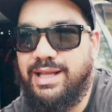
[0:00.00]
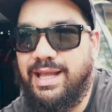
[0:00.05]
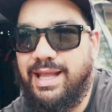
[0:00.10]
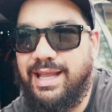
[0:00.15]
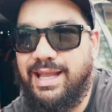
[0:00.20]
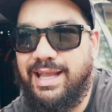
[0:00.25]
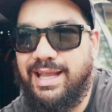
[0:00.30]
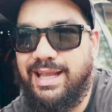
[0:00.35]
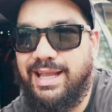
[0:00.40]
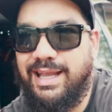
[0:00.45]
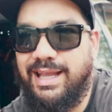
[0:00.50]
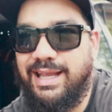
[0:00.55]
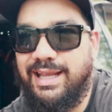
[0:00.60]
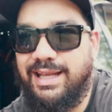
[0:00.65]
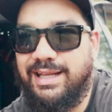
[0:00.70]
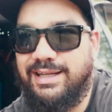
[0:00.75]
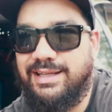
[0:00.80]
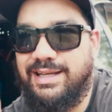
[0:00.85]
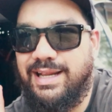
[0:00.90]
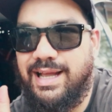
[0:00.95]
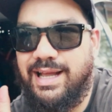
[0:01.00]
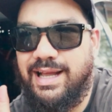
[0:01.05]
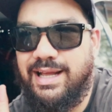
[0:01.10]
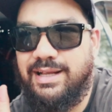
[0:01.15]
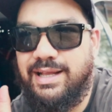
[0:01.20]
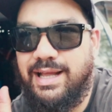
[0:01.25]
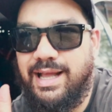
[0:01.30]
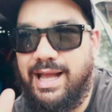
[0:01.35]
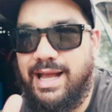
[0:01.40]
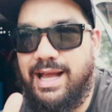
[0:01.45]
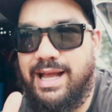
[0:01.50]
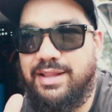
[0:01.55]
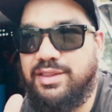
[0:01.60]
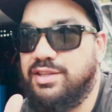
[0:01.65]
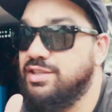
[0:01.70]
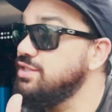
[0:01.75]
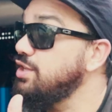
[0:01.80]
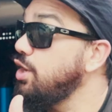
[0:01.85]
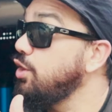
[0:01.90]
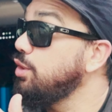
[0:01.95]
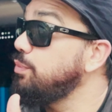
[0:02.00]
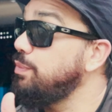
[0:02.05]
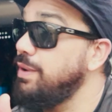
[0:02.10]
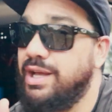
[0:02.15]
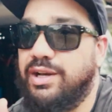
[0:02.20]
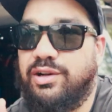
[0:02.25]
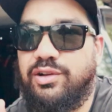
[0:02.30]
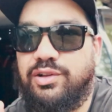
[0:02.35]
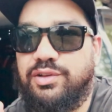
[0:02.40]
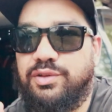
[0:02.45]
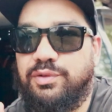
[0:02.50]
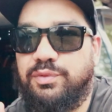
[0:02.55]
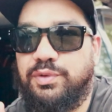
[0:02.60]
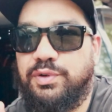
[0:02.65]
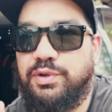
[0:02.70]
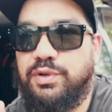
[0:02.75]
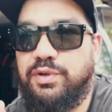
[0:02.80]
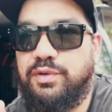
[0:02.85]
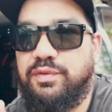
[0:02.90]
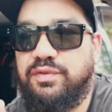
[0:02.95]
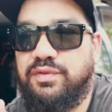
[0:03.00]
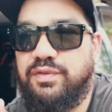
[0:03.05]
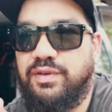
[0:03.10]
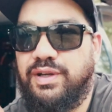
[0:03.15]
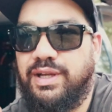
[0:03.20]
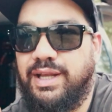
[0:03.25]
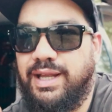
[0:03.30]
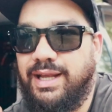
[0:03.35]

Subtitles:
and add the solar panel on the roof